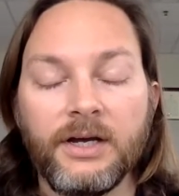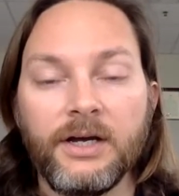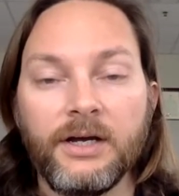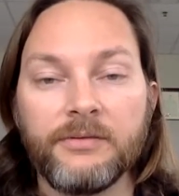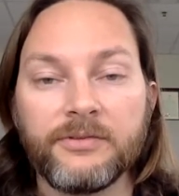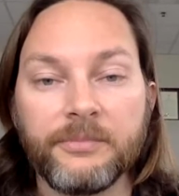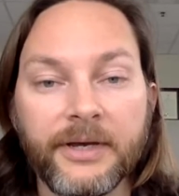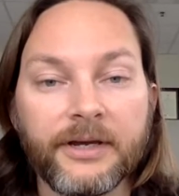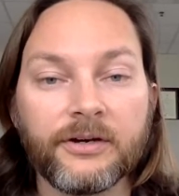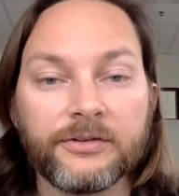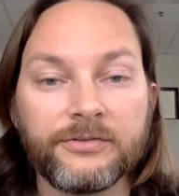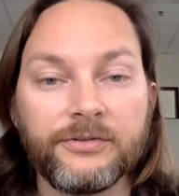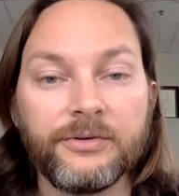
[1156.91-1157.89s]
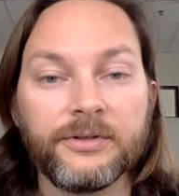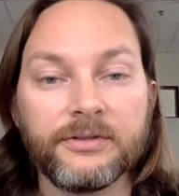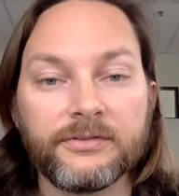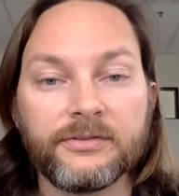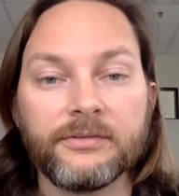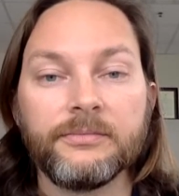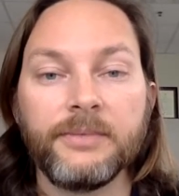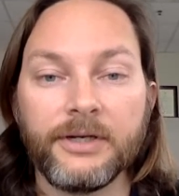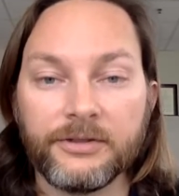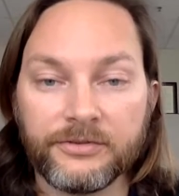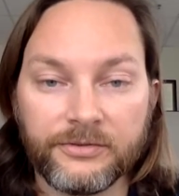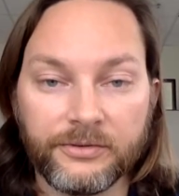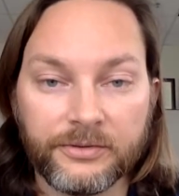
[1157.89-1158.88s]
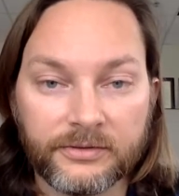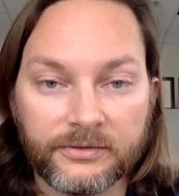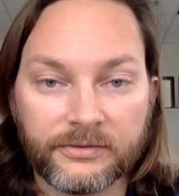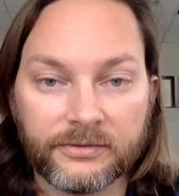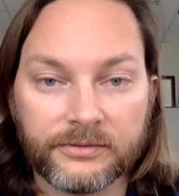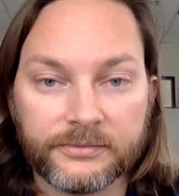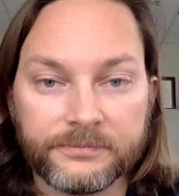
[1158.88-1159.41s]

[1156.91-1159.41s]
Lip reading: to make our students better students.